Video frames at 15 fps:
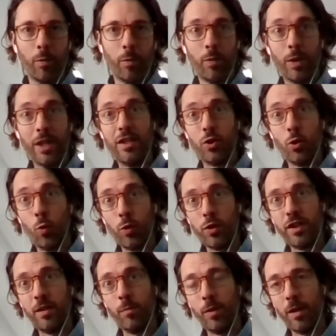we
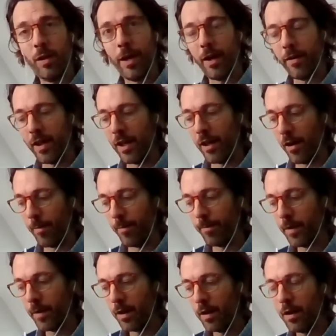talked, didn't we, about the
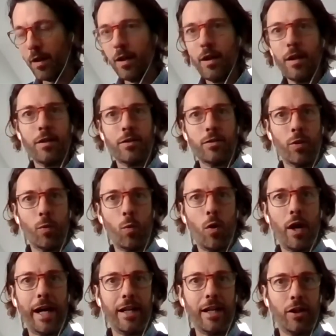sort of
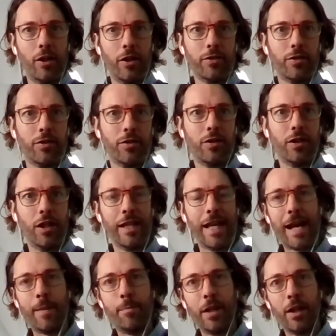wider costs, the
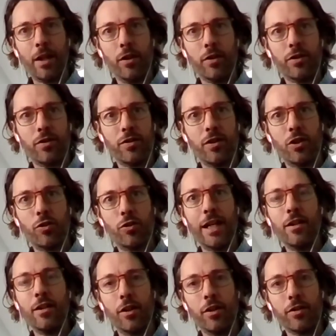admin costs, the
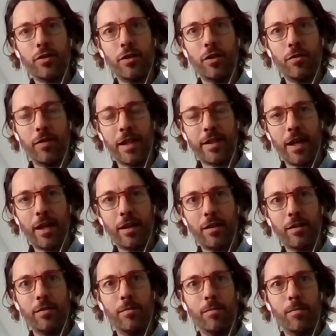trade costs that Razak
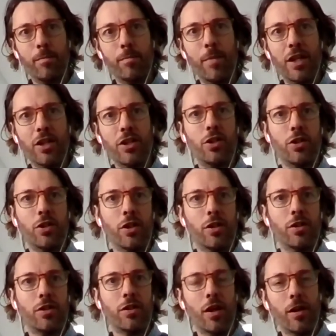
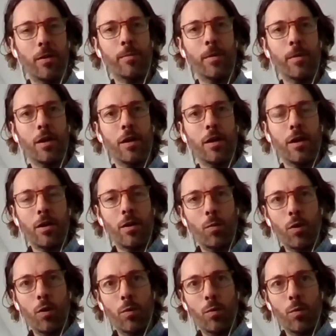mentioned.
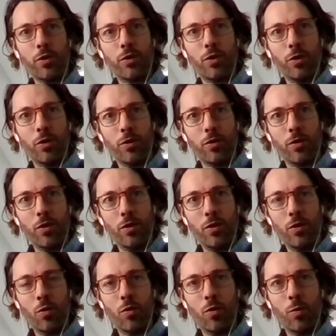What's on
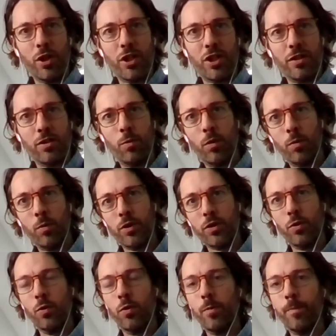your wish list, or
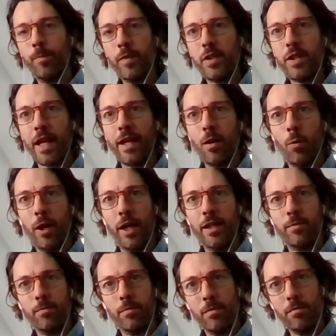what's your
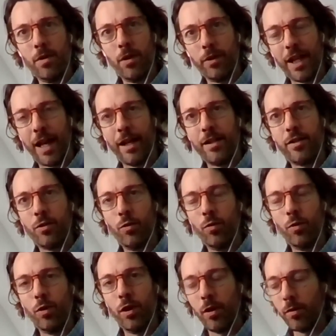takeaway on the
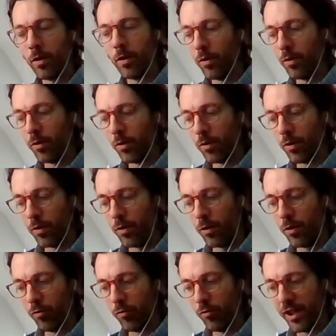analytical or
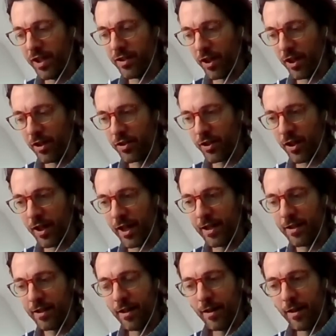research side?